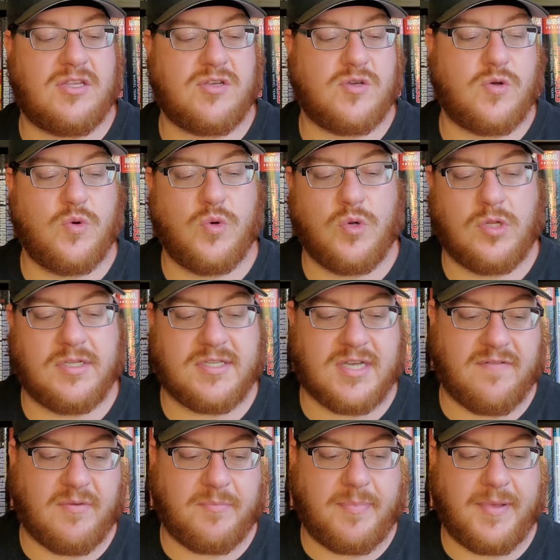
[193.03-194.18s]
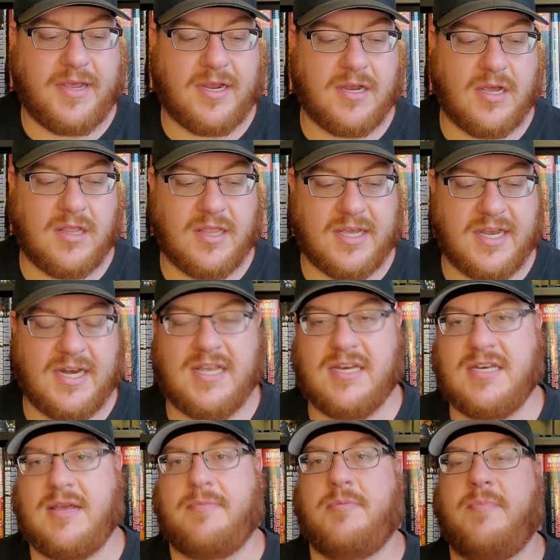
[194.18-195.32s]
it's cool, it's kind of a big, like an
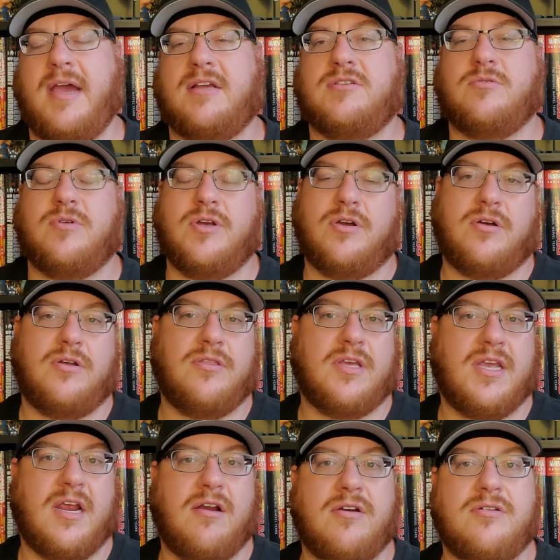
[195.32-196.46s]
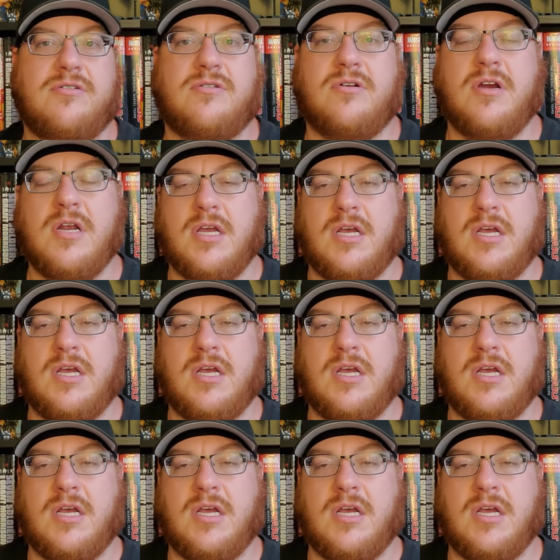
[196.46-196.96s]
in-depth backstory on the character.